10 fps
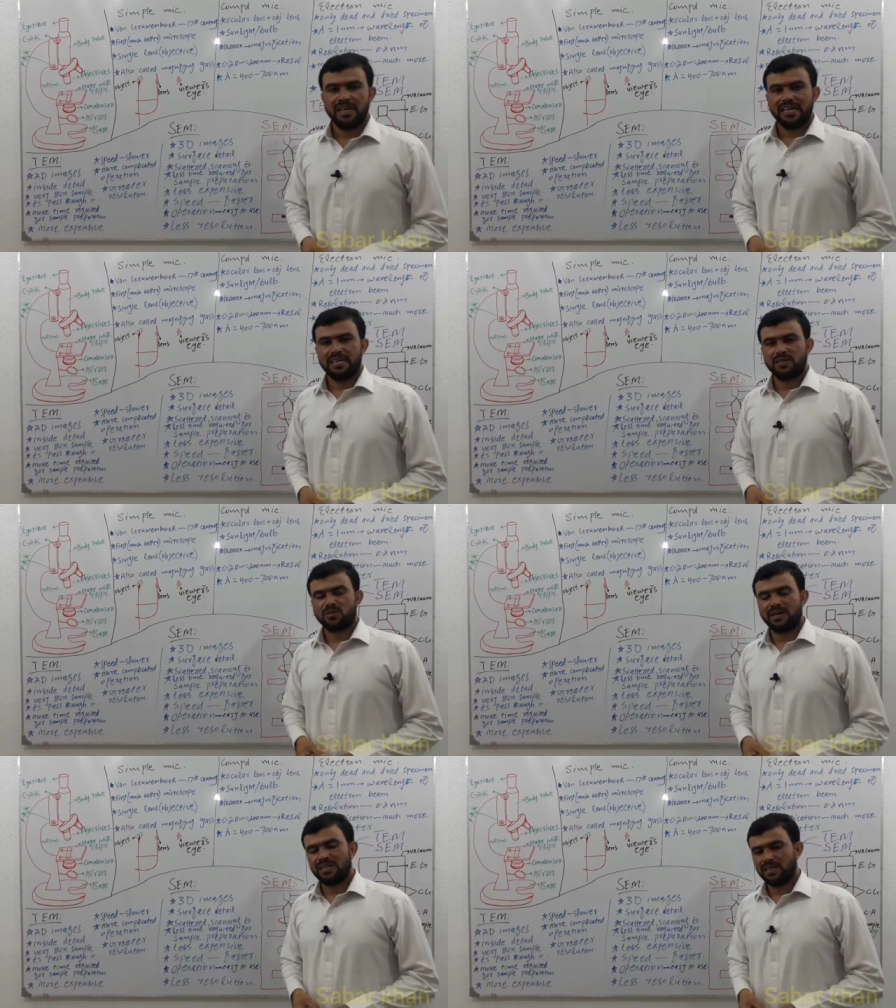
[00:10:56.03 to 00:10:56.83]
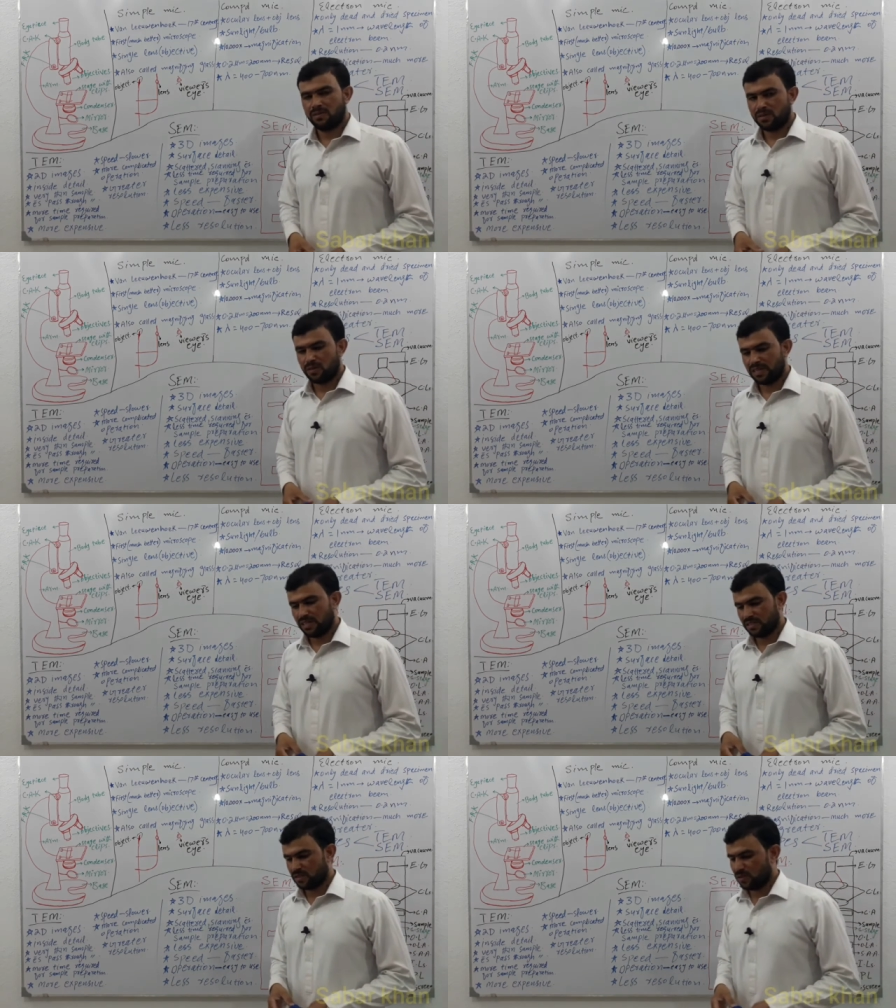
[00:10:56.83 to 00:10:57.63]
and Leeuwenhoek
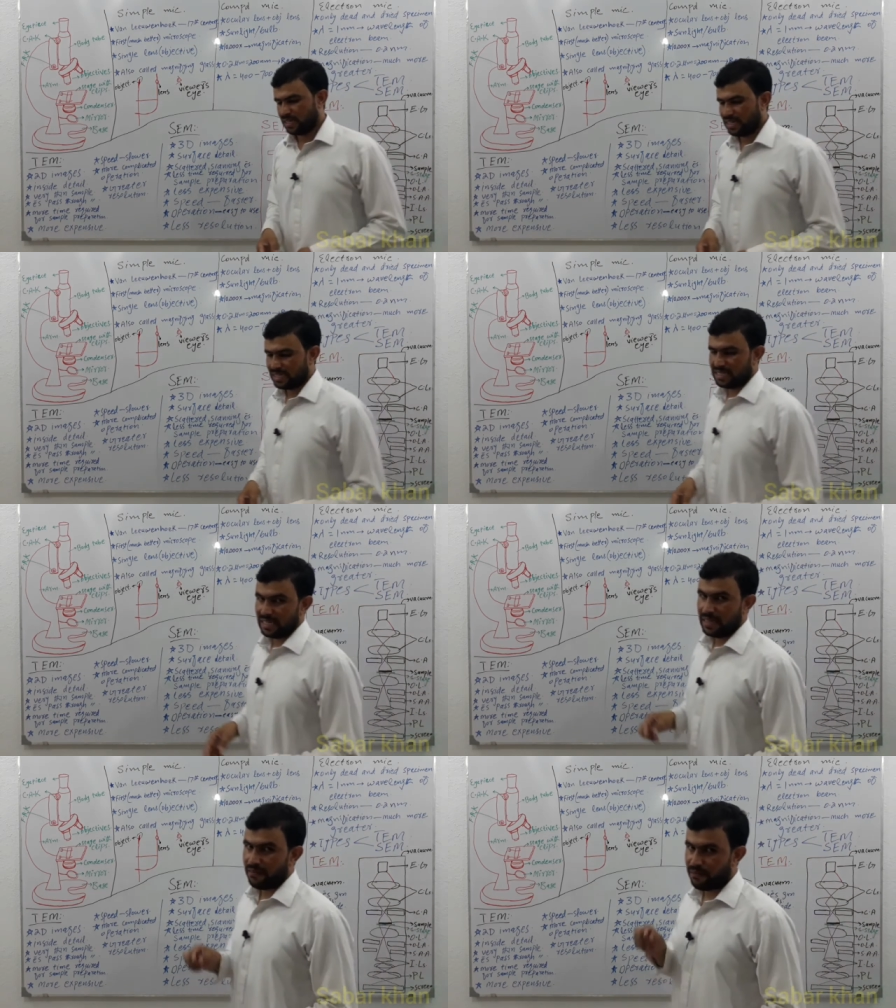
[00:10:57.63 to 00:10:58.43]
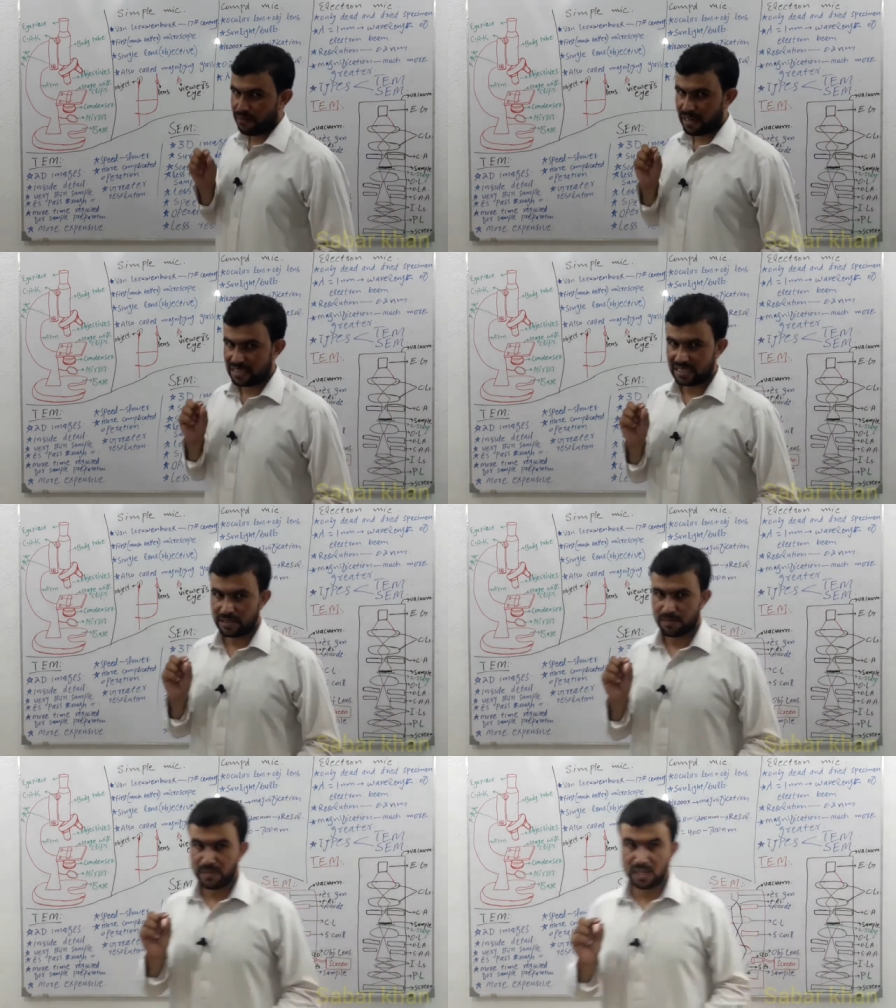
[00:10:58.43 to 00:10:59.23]
is known as the
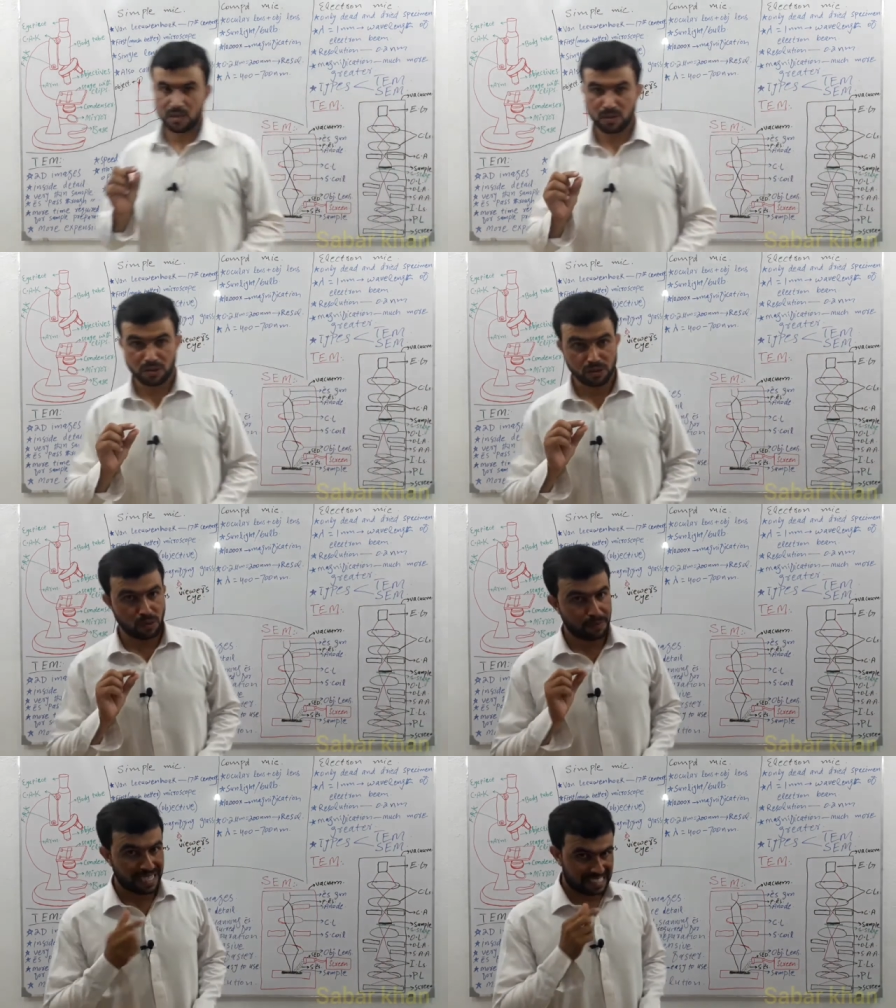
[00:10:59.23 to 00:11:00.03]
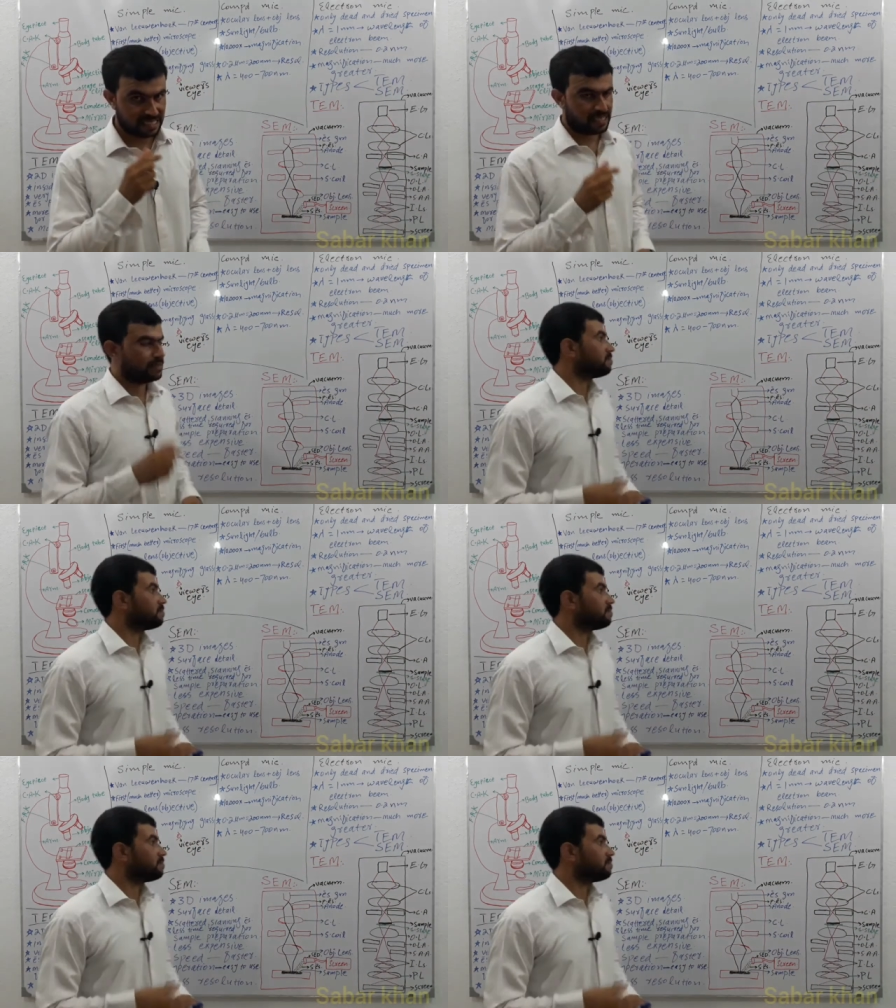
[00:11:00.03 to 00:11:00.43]
first microscopist.